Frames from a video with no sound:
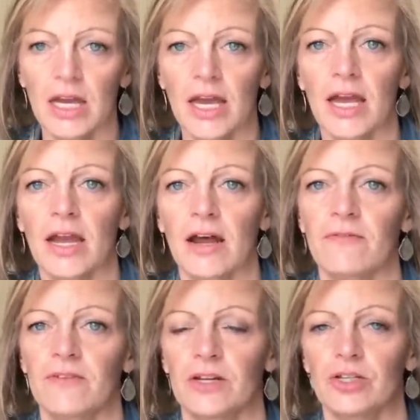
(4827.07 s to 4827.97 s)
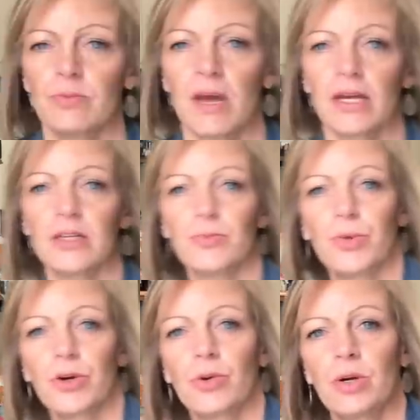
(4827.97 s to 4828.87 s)
And I finished Maggie's
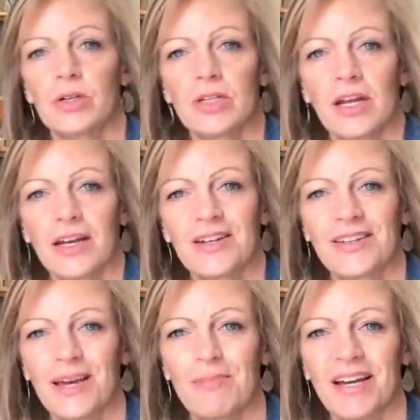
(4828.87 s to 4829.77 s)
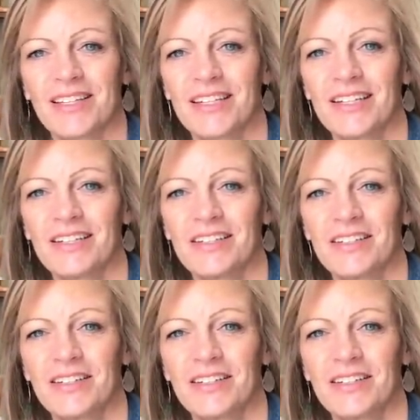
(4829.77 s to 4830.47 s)
book quilt and I hung that back there.